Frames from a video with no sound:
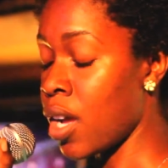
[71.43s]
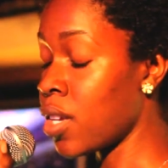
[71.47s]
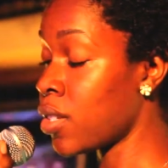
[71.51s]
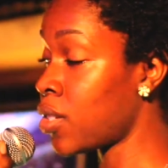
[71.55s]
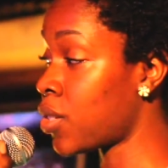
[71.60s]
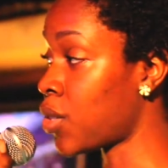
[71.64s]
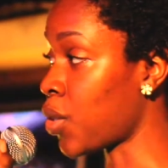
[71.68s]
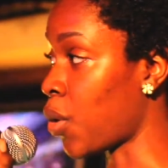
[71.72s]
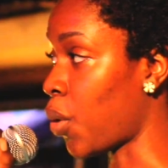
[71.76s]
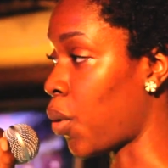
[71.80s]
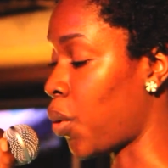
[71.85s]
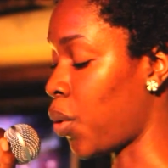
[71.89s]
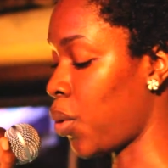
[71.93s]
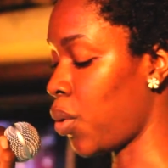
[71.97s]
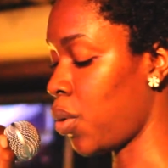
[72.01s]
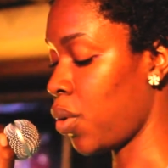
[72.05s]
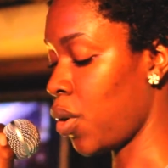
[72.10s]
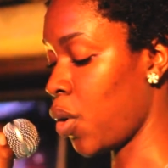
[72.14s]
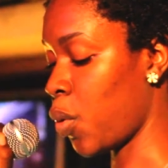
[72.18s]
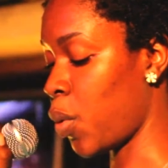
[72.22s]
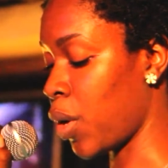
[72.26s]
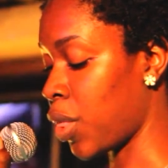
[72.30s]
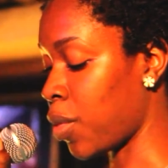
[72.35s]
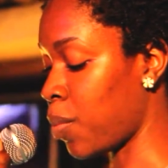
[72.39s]
So,
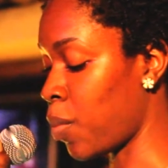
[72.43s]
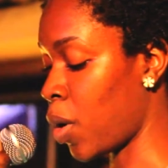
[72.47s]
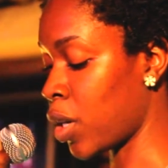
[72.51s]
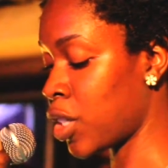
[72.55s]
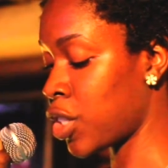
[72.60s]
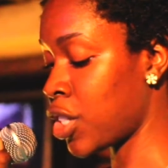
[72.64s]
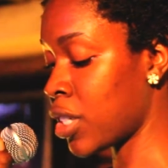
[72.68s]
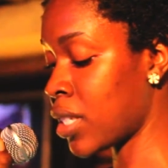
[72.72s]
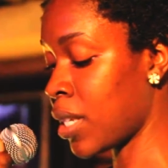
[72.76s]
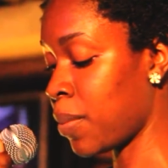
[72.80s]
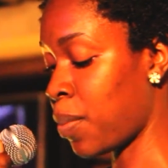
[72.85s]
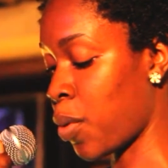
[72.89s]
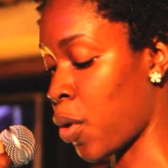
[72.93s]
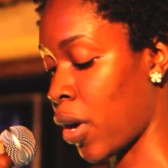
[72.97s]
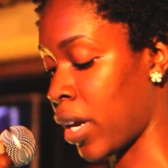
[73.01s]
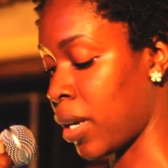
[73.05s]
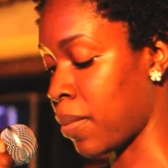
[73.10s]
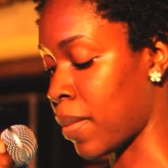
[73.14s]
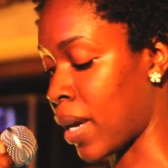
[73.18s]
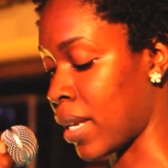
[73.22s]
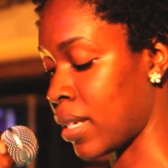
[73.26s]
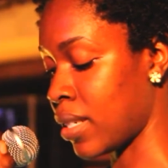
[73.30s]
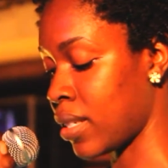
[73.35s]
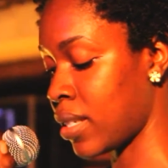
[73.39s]
with much
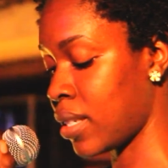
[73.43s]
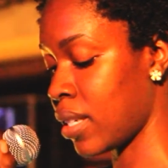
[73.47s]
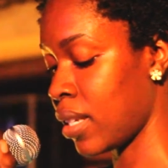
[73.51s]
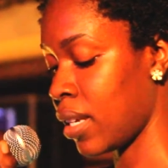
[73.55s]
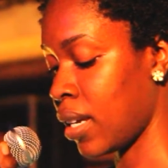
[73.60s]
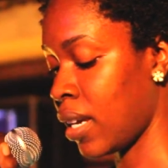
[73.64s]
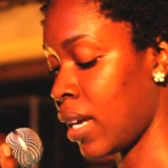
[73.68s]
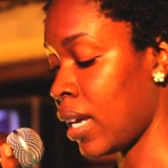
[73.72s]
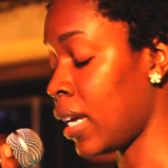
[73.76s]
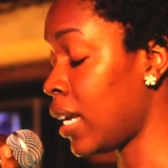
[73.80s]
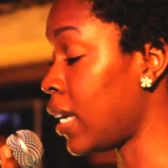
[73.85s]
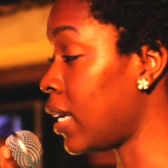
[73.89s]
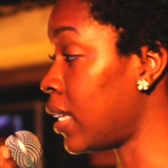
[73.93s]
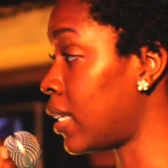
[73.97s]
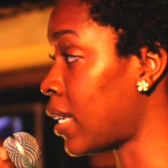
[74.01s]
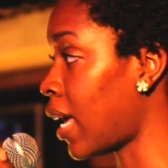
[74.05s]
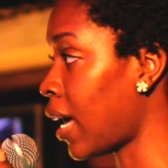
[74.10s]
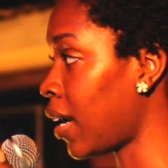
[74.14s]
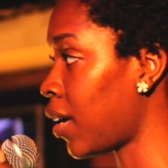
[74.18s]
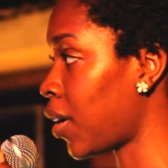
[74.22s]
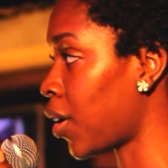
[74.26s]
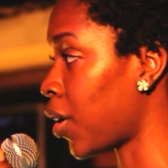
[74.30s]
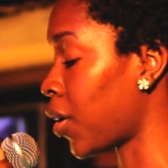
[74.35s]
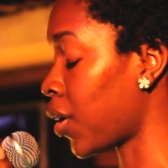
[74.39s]
disappointment, he
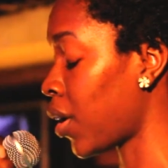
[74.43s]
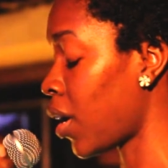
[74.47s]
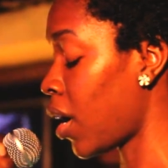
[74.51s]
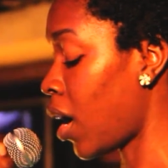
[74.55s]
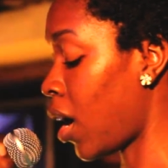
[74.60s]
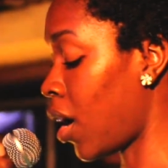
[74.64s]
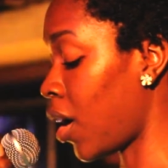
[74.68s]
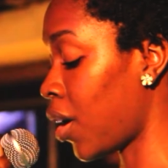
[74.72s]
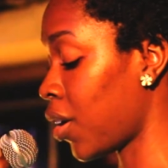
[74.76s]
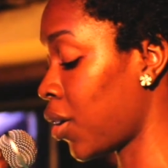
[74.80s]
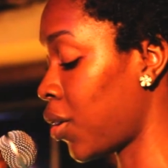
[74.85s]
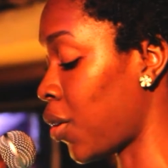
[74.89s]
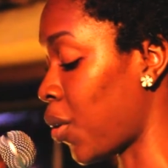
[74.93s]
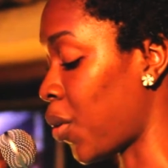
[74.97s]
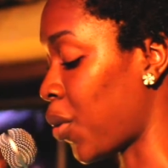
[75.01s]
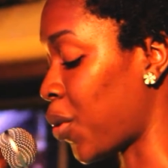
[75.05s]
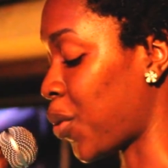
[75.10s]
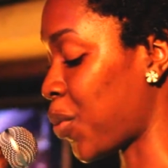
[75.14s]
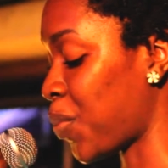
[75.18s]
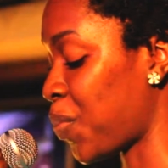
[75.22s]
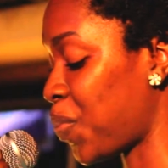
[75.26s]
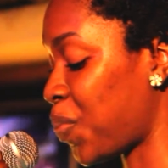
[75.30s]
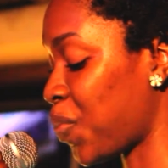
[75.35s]
let her, her go.